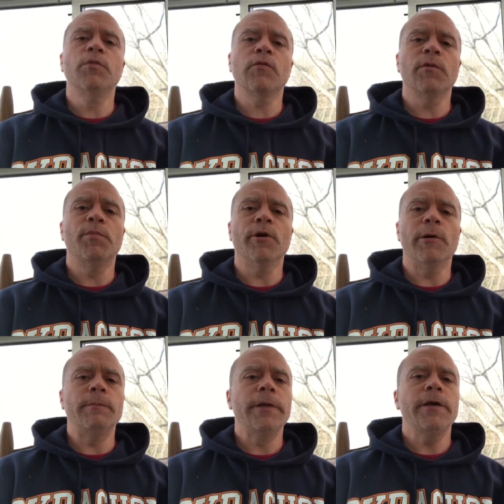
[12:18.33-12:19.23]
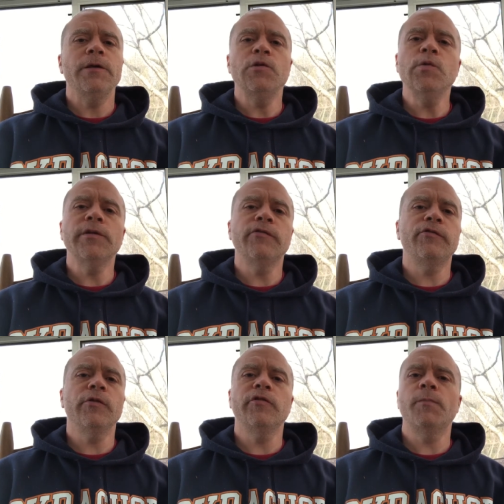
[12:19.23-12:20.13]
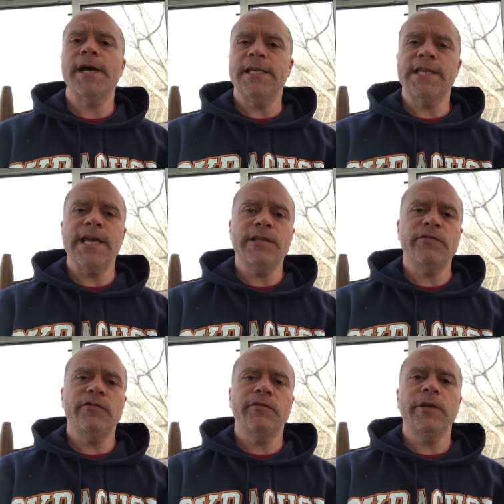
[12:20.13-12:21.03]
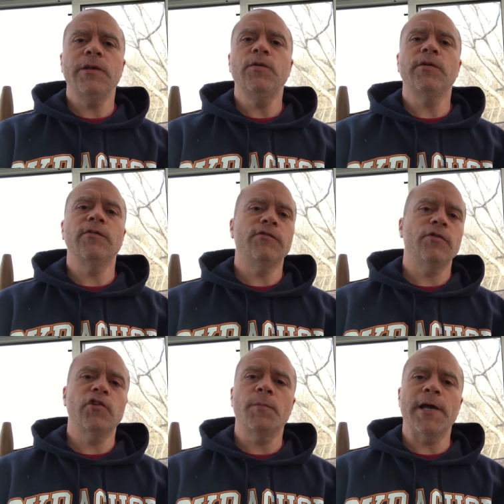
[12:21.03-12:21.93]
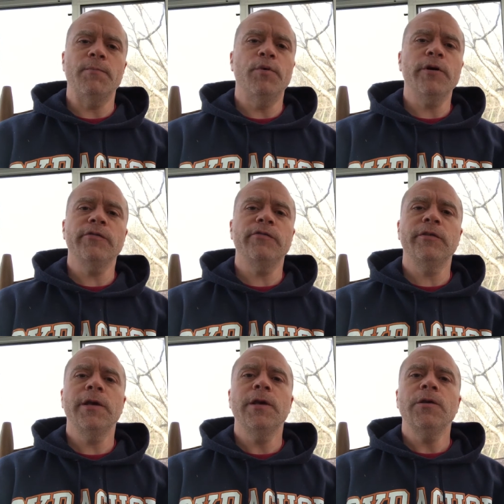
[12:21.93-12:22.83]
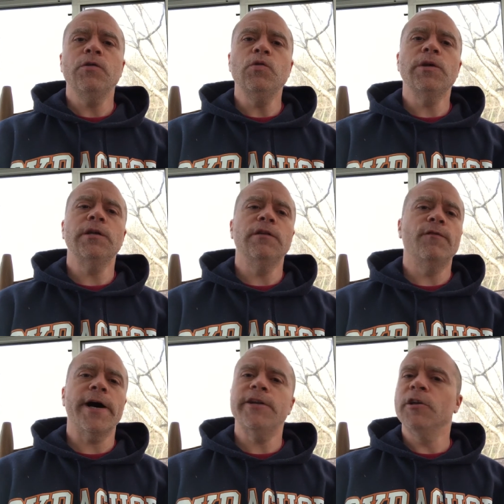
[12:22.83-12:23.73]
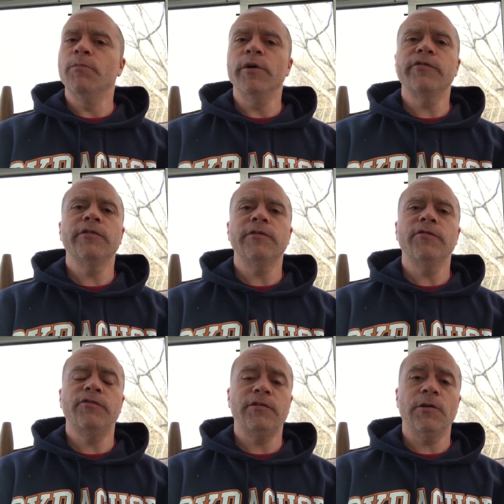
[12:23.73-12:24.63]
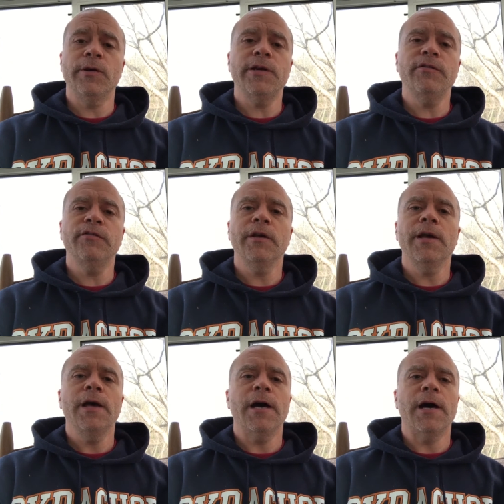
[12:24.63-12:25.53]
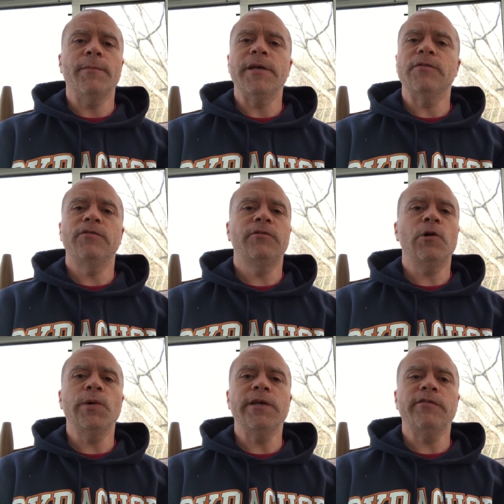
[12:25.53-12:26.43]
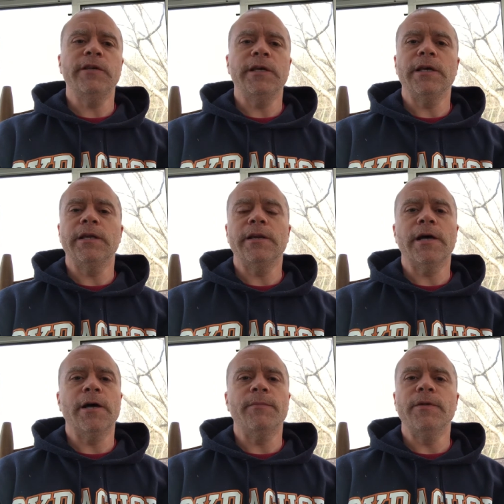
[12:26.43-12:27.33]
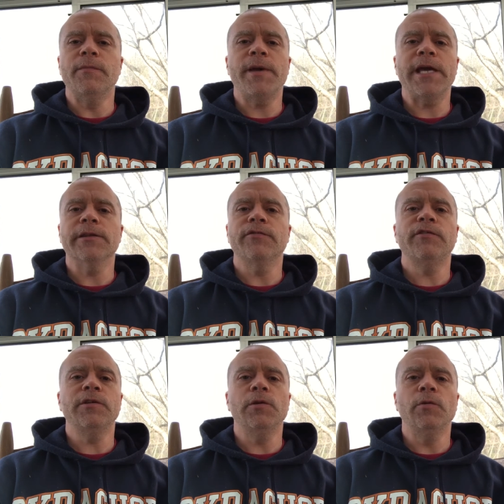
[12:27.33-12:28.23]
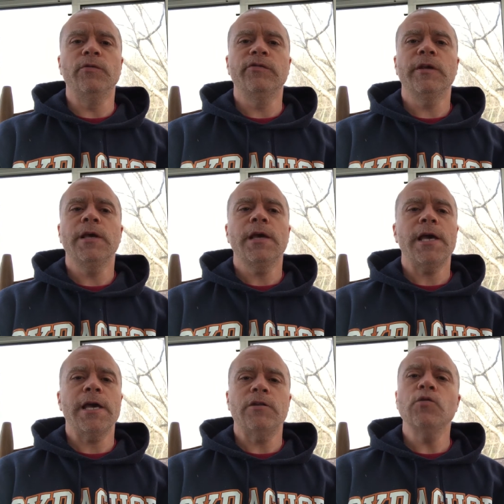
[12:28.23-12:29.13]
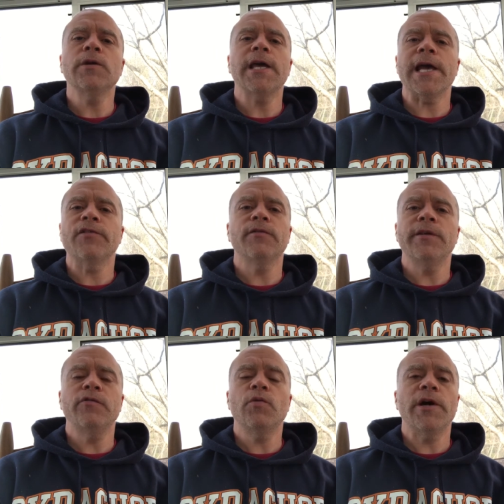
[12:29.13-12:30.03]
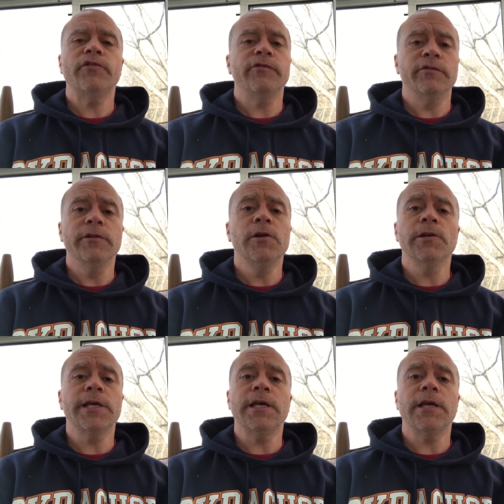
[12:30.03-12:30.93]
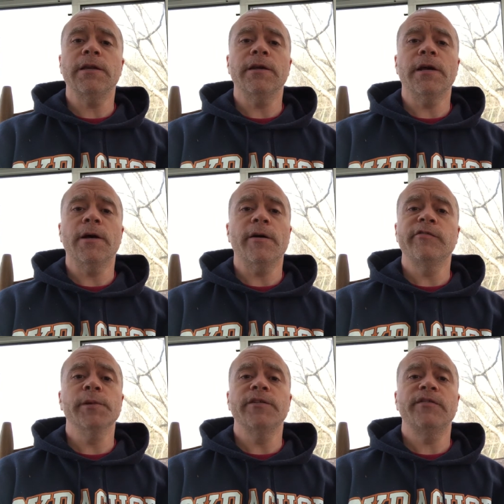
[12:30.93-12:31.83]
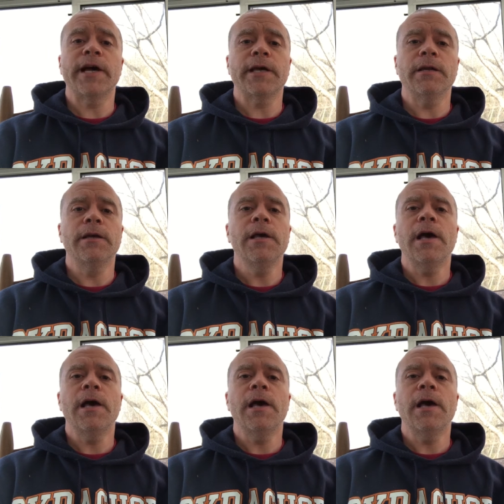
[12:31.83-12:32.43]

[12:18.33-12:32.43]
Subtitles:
Book Report, you can search by dates, you can search by books, you can divide your books into series. It's so easy and painless to use. And you can answer these questions literally in a split second.